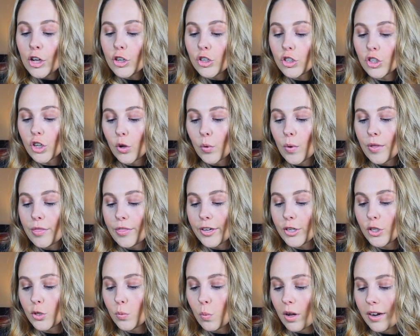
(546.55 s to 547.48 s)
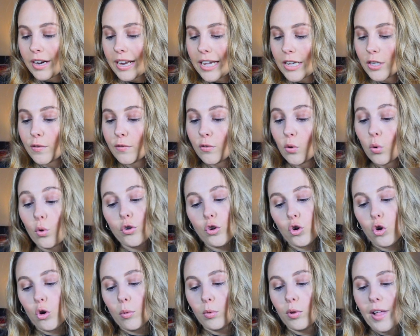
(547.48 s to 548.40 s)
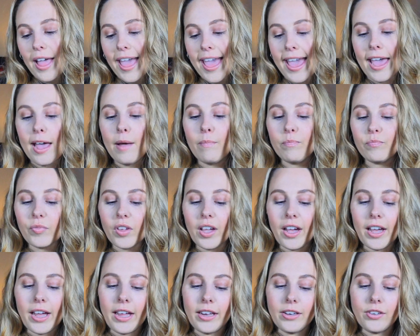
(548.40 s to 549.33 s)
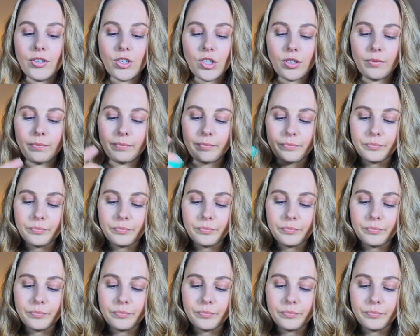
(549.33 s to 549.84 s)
So this one is for normal hair, and